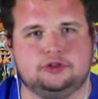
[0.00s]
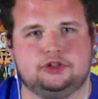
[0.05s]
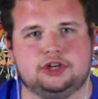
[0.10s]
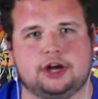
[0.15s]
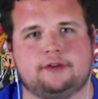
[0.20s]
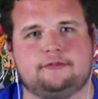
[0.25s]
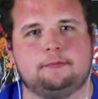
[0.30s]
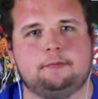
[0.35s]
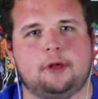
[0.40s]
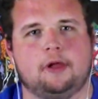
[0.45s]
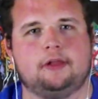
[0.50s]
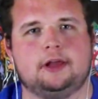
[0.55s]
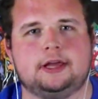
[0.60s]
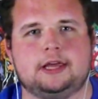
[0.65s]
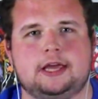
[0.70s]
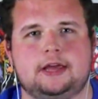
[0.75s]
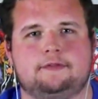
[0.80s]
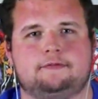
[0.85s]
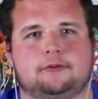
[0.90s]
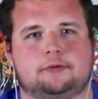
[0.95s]
Jeff
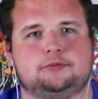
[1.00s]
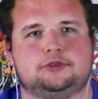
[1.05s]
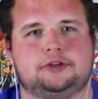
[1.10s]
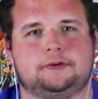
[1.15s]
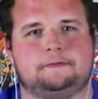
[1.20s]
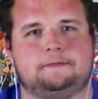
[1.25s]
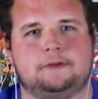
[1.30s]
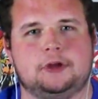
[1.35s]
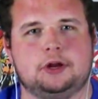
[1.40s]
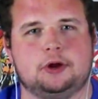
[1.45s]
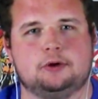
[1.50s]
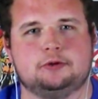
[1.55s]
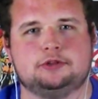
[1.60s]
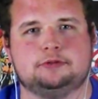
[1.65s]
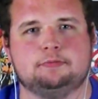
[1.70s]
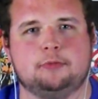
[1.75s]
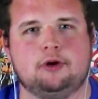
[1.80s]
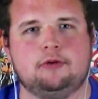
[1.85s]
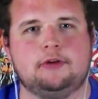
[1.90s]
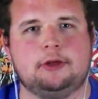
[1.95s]
Milicki from Jeffito's
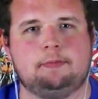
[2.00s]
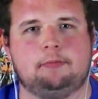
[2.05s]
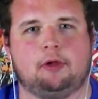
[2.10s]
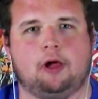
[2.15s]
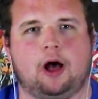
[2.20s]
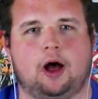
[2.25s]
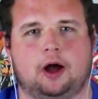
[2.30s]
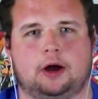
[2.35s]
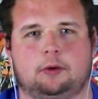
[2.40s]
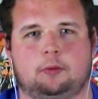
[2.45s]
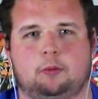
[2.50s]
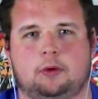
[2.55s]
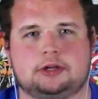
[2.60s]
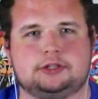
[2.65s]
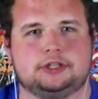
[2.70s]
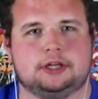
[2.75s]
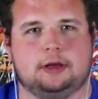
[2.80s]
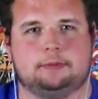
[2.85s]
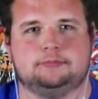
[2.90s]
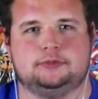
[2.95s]
movie blog.
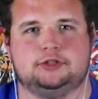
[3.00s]
What's up,